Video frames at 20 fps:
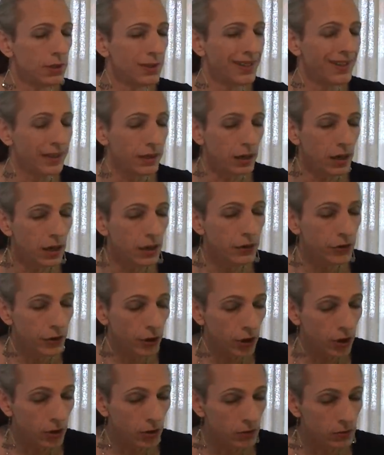an
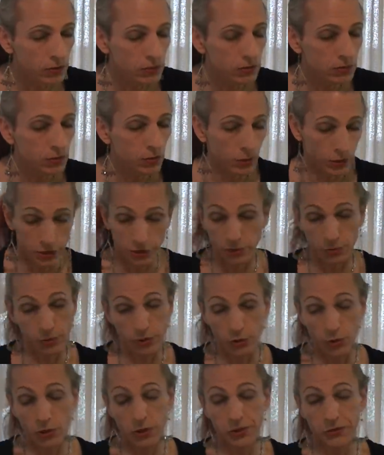unknown, which is
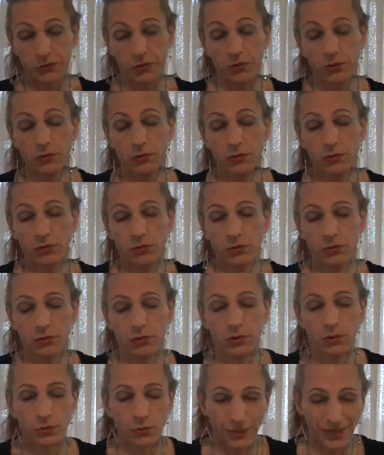rejoiceful,
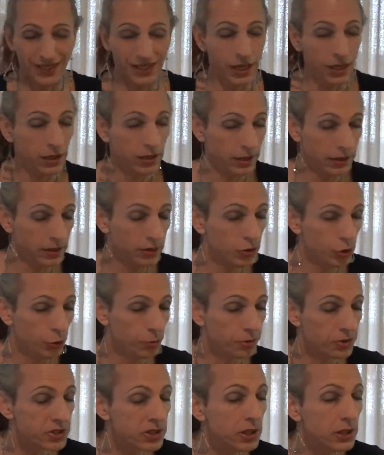reality to
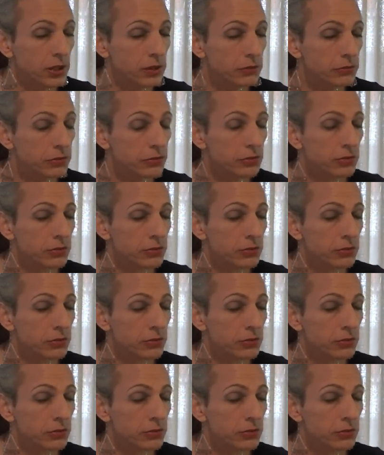perceive.